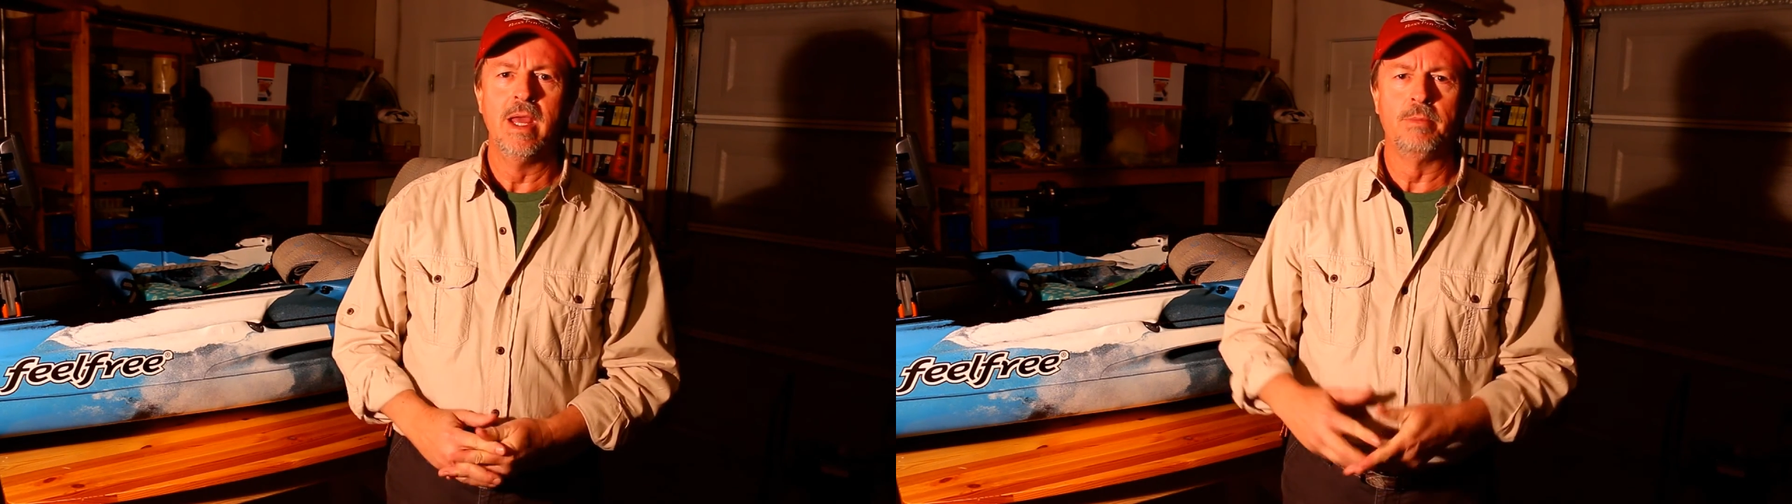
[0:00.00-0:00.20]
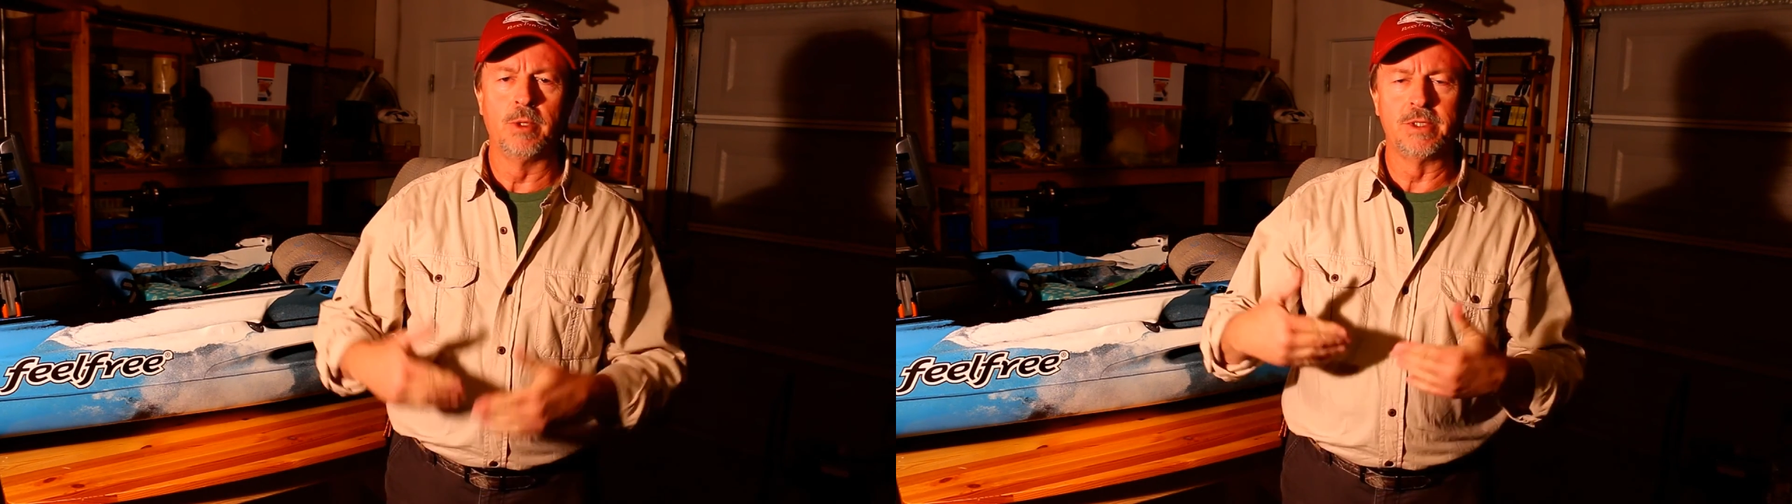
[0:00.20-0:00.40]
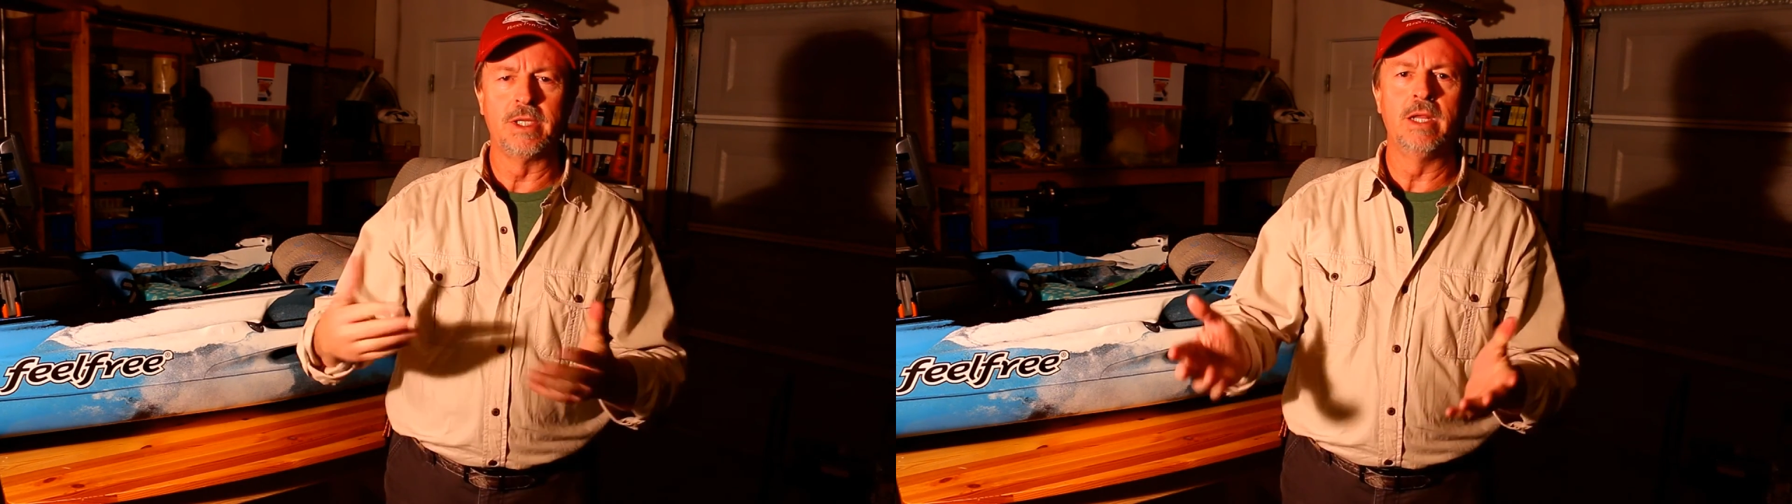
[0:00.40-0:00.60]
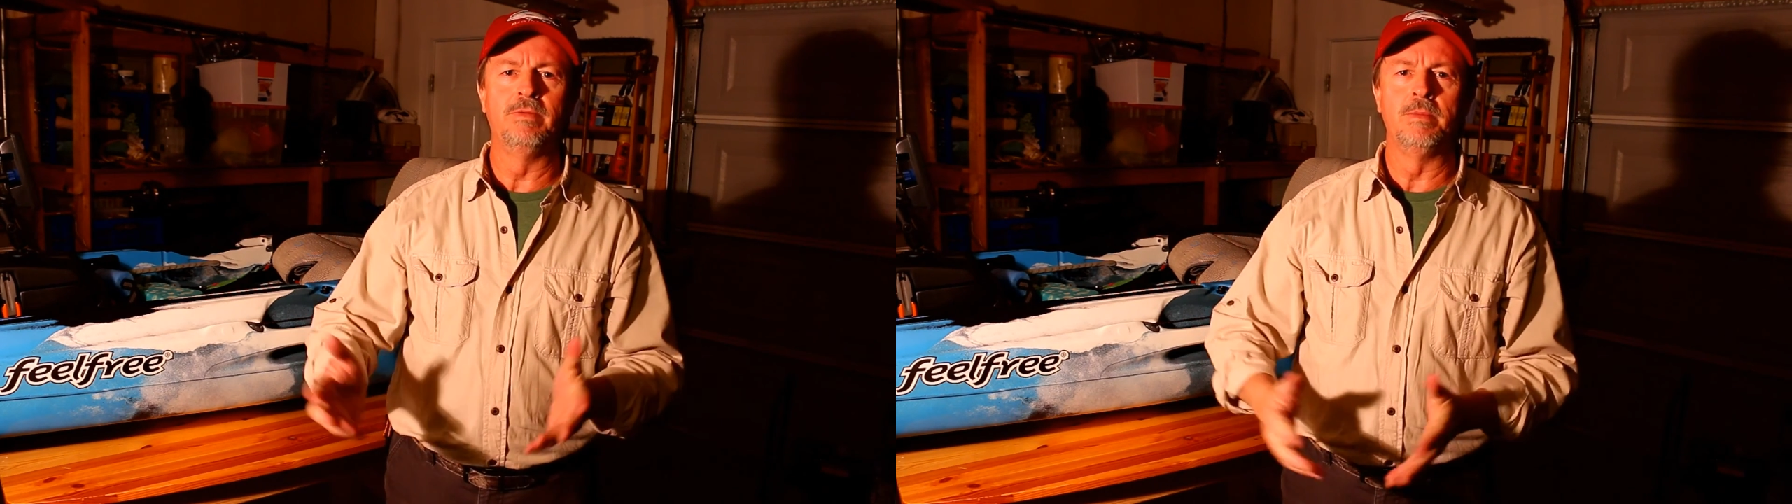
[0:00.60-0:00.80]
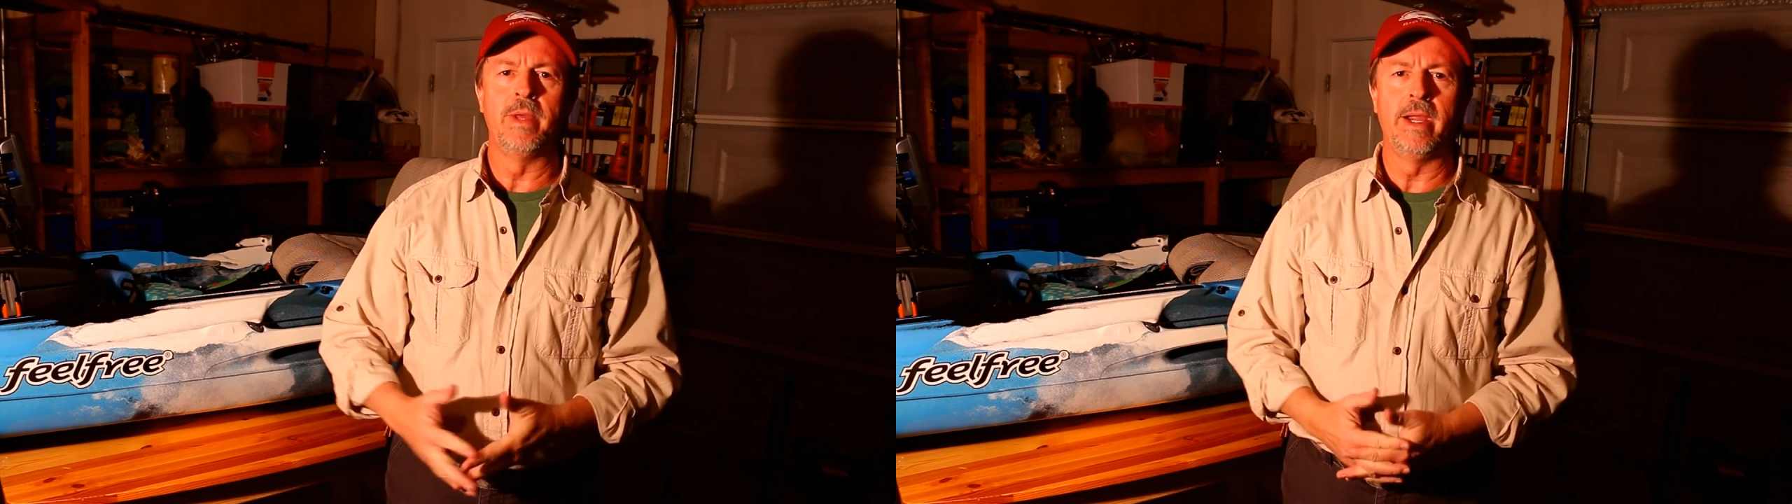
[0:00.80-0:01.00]
proceed
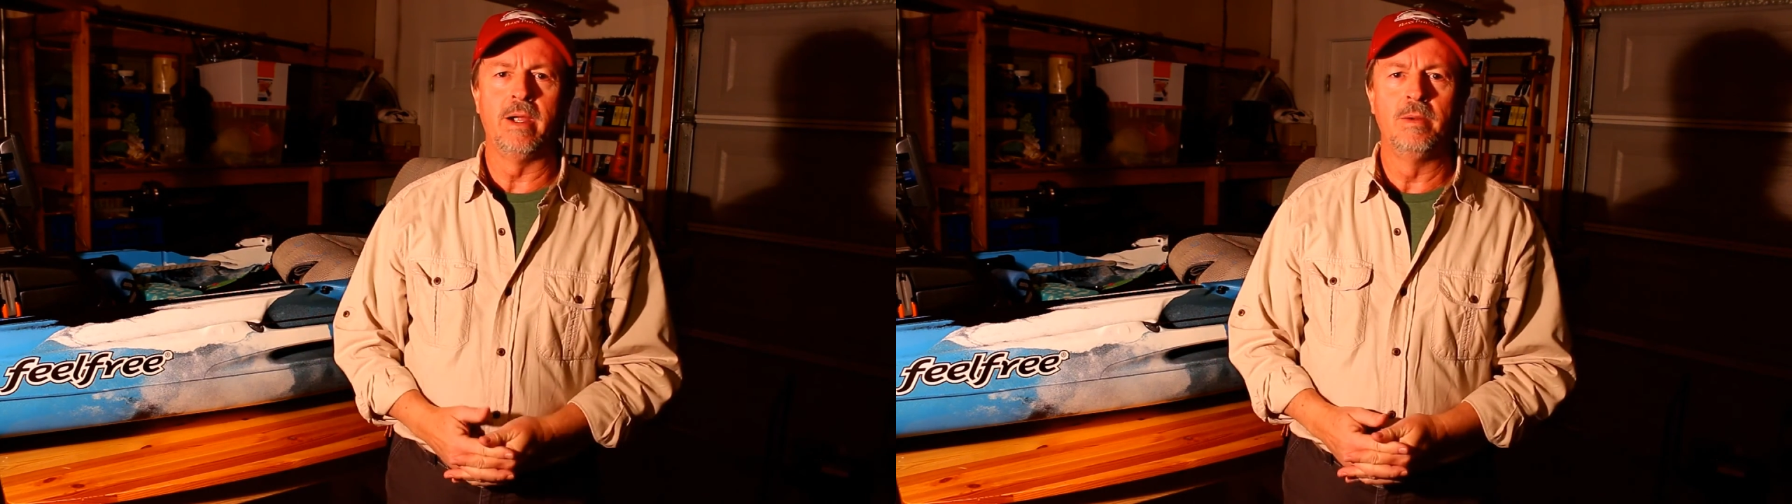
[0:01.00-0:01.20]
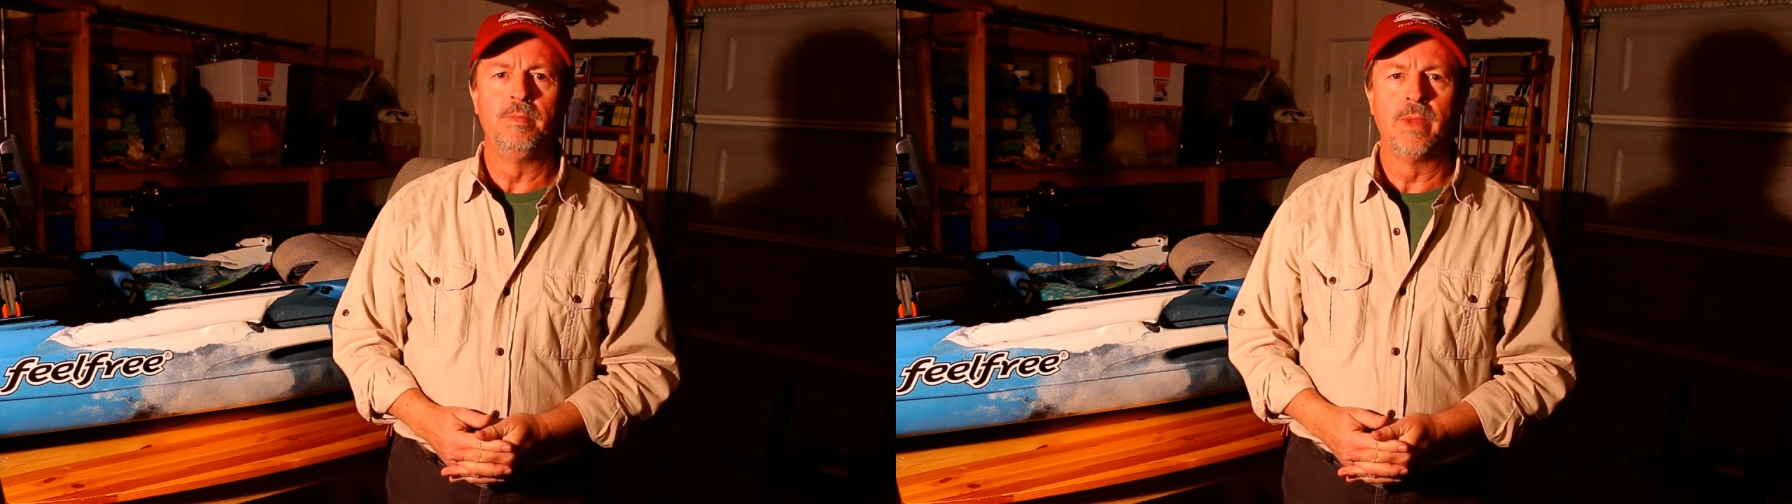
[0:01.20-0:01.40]
from there.